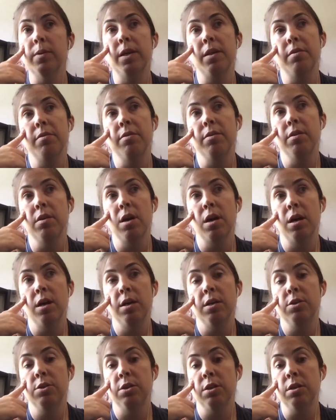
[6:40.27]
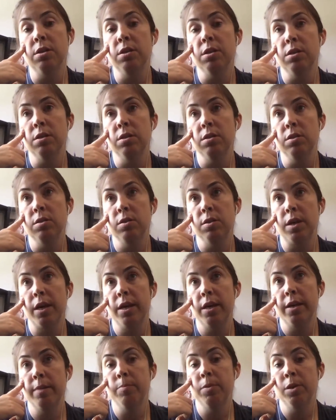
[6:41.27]
with journals,
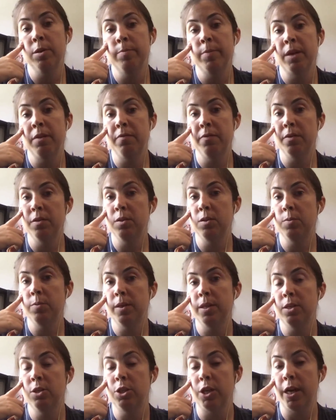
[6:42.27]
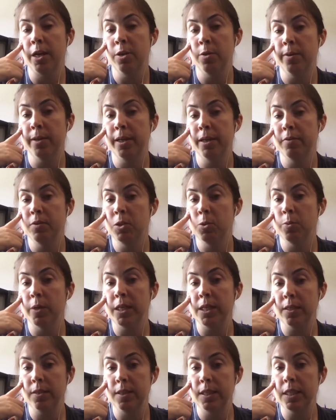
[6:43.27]
I uploaded my first one January of
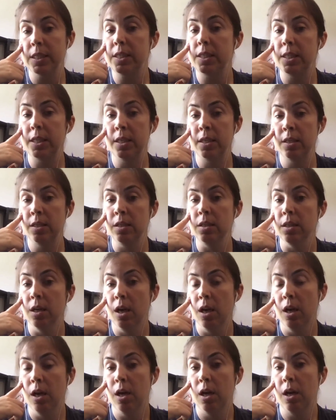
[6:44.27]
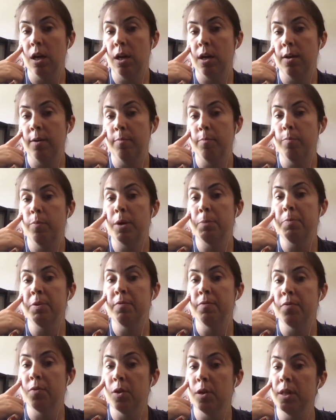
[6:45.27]
2016. But
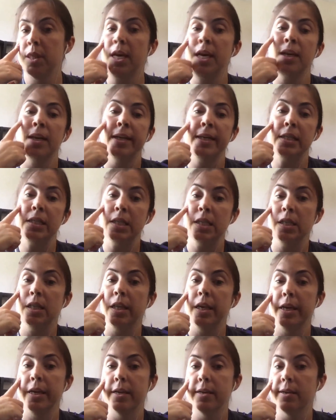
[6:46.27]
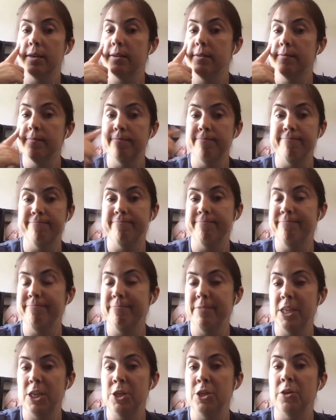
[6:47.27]
before then, I did like
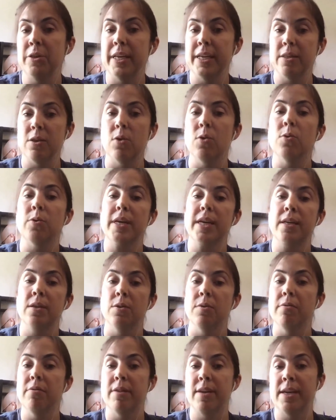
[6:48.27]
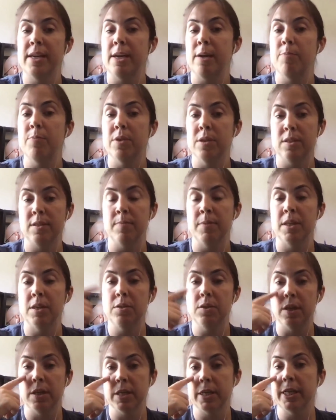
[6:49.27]
the whole Kindle thing. I put some of
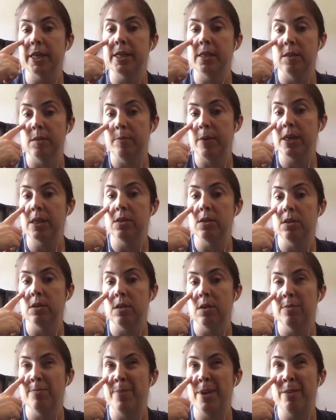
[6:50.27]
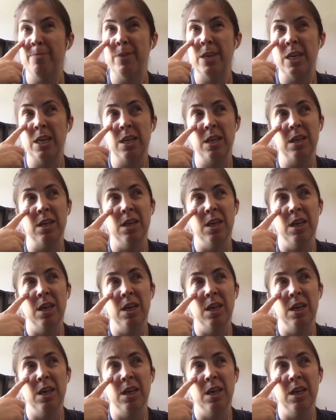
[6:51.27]
those on CreateSpace. So maybe